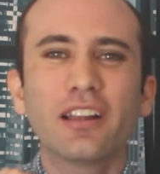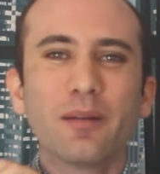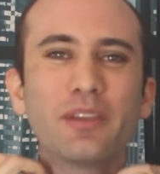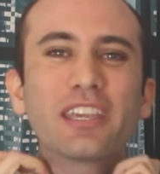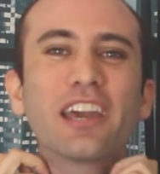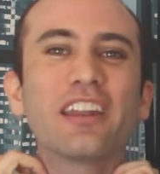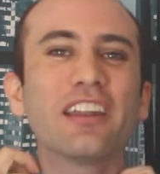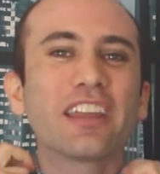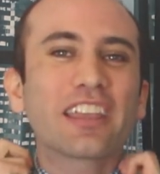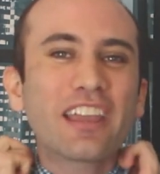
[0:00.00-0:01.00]
Now, let me get
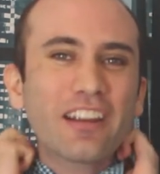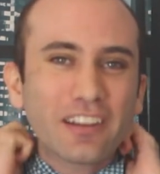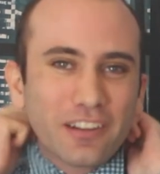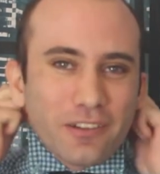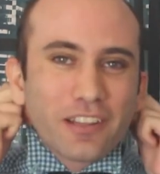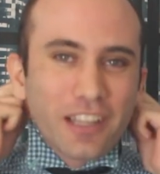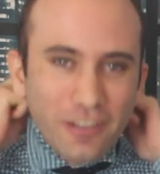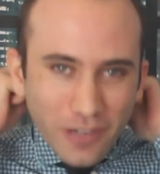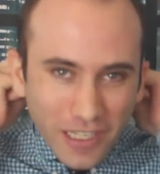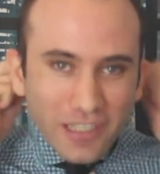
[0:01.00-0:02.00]
into character really
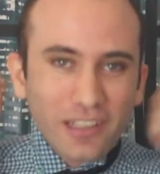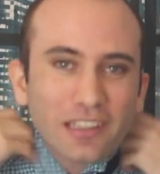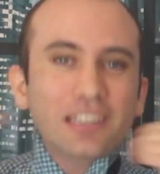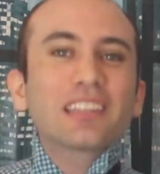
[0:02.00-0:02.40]
quick.